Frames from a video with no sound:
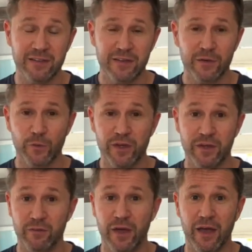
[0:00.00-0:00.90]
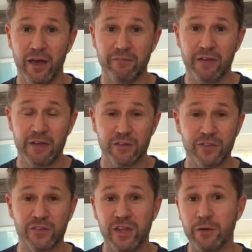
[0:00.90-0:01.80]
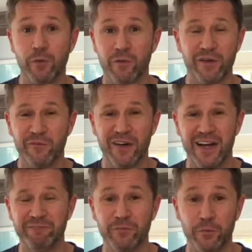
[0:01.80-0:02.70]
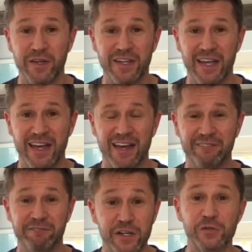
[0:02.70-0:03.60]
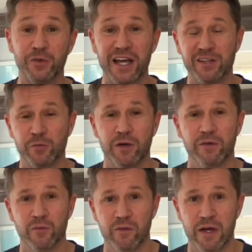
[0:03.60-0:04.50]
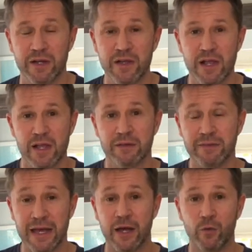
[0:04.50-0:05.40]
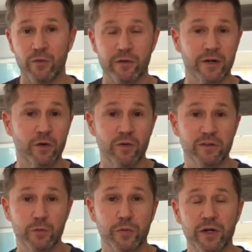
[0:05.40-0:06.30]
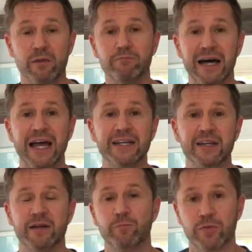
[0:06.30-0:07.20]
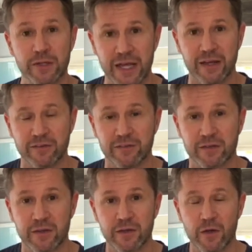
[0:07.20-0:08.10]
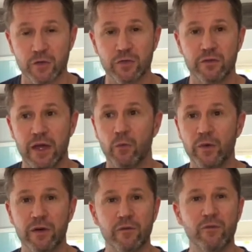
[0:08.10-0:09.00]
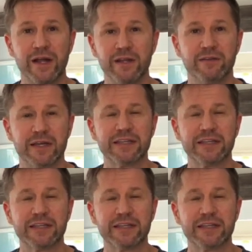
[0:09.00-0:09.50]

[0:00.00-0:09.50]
We have said what we want. We have visualized what we want. Now we're going to put our mind in a place so that we are ready to